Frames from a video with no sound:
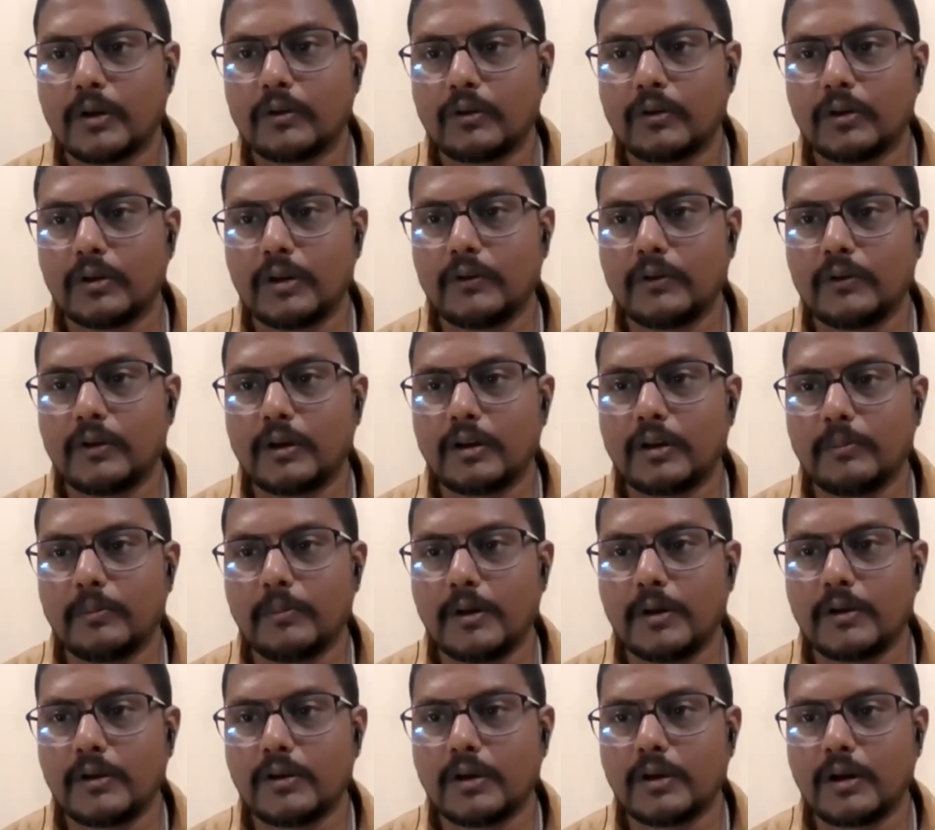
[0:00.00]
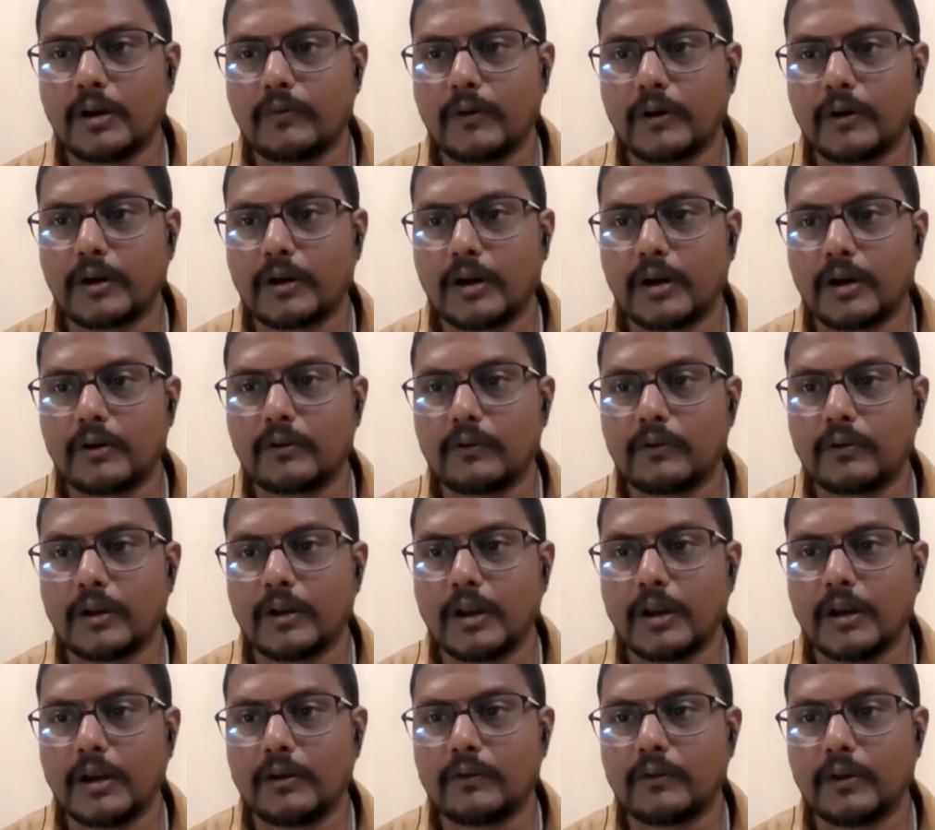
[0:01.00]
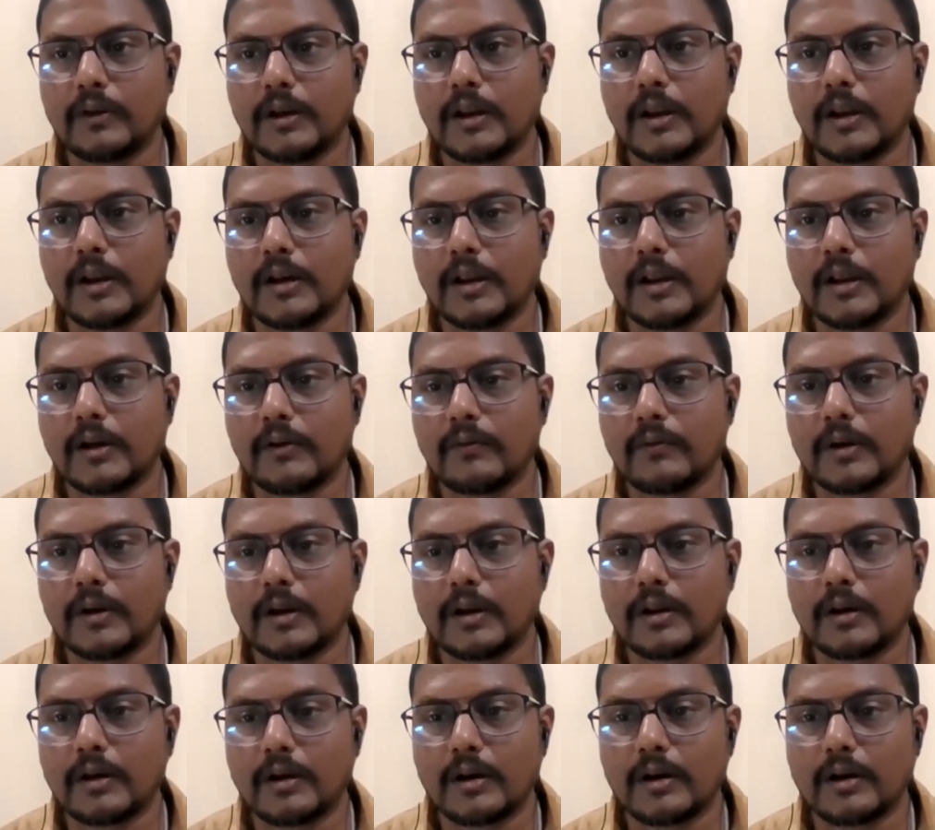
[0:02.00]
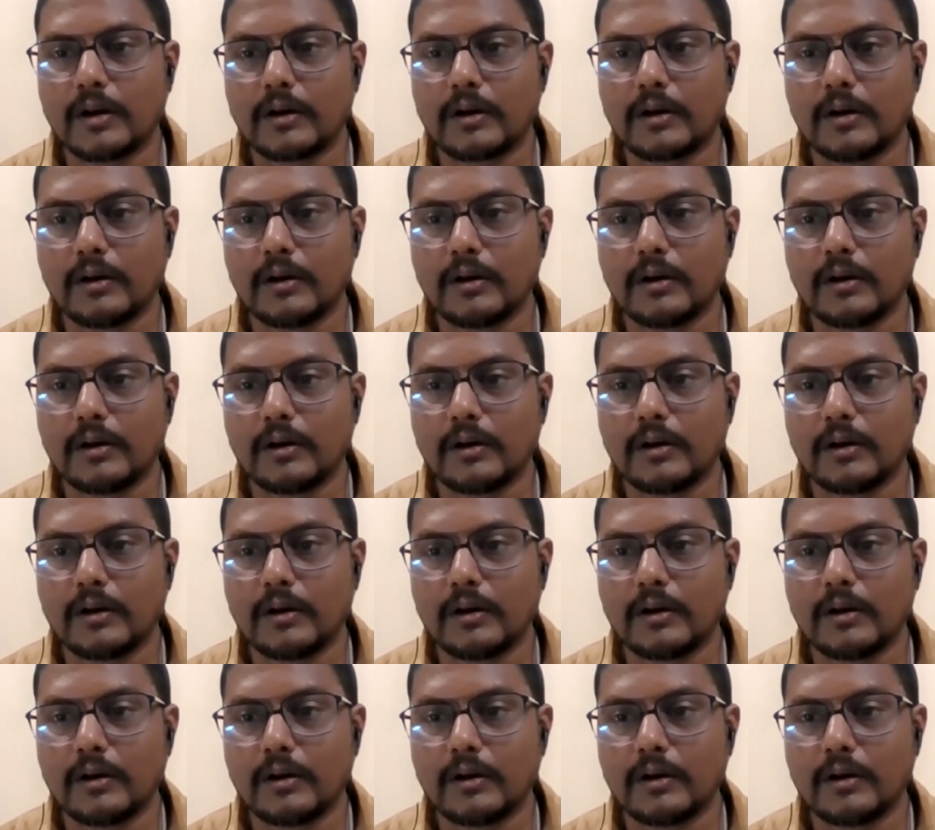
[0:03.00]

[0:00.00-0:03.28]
So these are the major affected states in India where